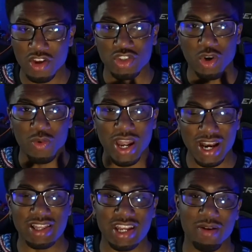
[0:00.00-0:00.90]
So we got to
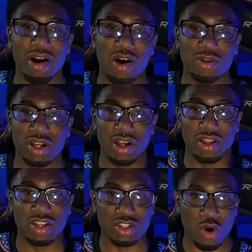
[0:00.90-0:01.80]
think about
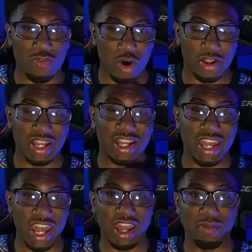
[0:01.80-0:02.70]
this overarching
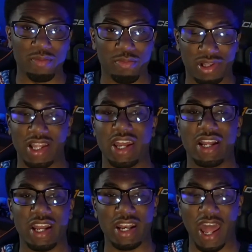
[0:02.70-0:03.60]
game plan
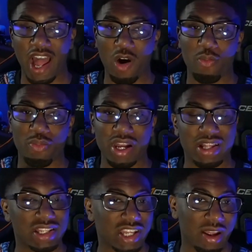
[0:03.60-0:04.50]
and how big
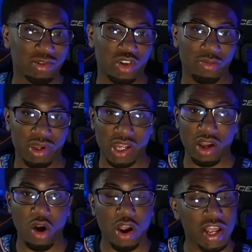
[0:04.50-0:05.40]
this game is going to be
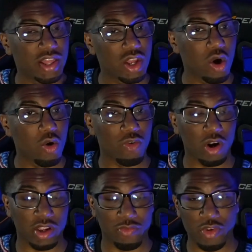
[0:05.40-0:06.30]
in the
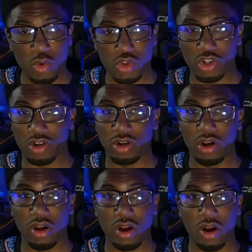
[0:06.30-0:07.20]
overarching future
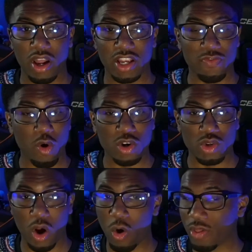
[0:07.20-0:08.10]
as far as
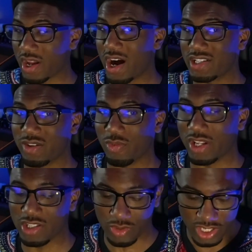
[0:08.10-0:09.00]
all the content
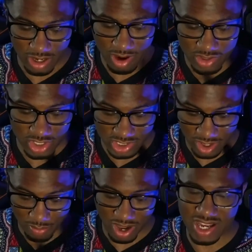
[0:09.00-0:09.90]
released. So think about just the
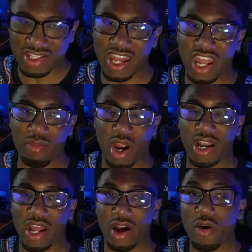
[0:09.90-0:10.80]
base game right
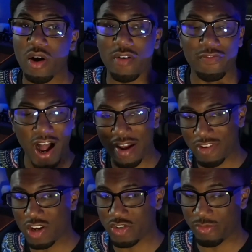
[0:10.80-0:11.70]
now. 5
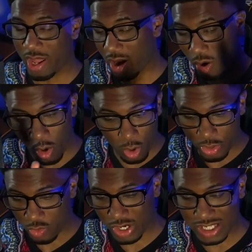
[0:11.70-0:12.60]
years from now, all
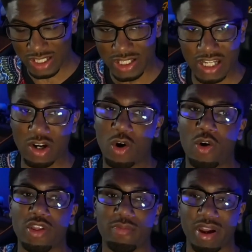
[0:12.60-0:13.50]
the regions and
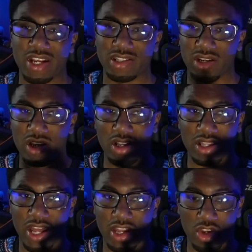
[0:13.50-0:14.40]
all the base,
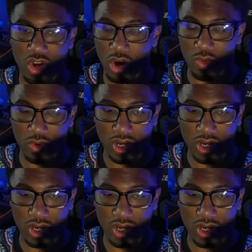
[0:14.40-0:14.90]
like, you know,